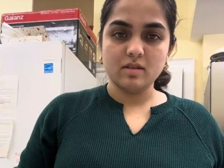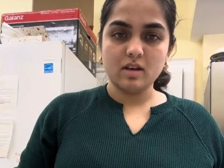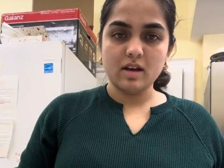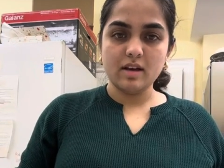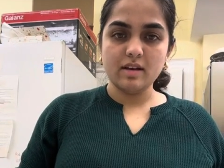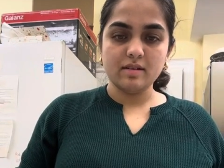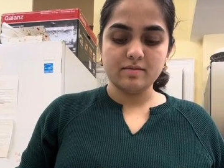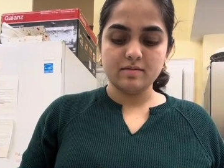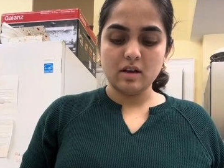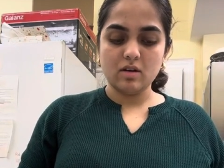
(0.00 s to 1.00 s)
Okay,
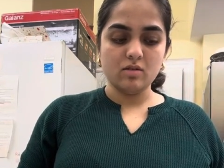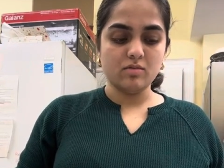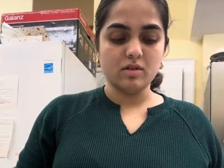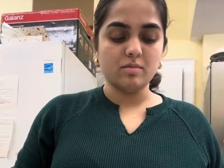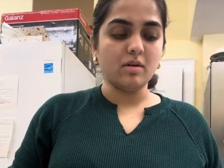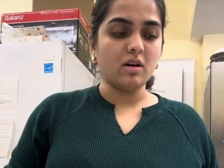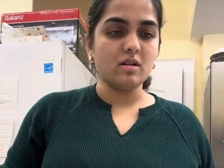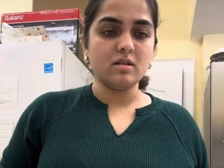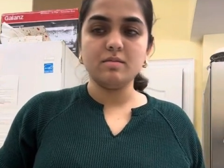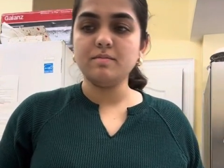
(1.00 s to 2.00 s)
now for the
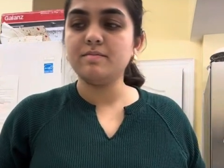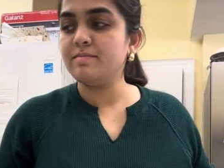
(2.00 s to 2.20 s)
bottom,